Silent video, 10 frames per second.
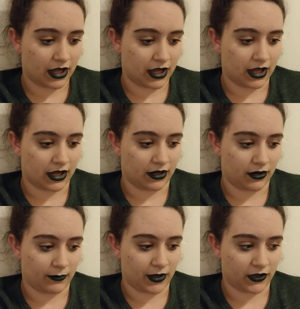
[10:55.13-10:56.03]
and
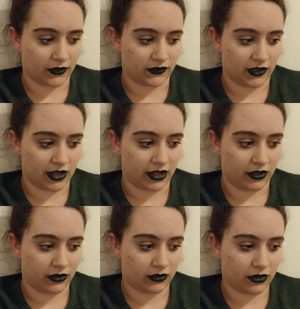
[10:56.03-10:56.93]
her mother's
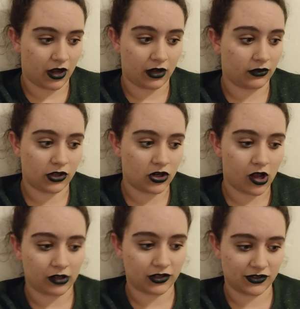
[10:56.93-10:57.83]
like, the
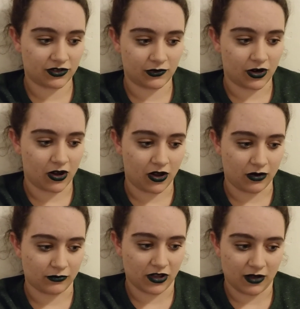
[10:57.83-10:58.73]
doctors are
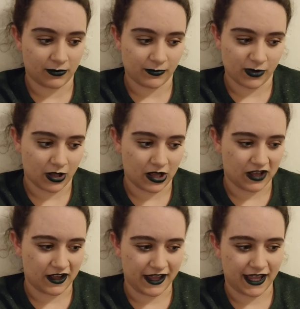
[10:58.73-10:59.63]
wrong, blah, blah,
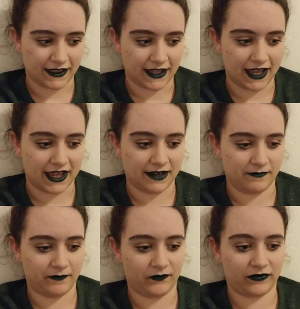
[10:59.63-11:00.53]
blah. And then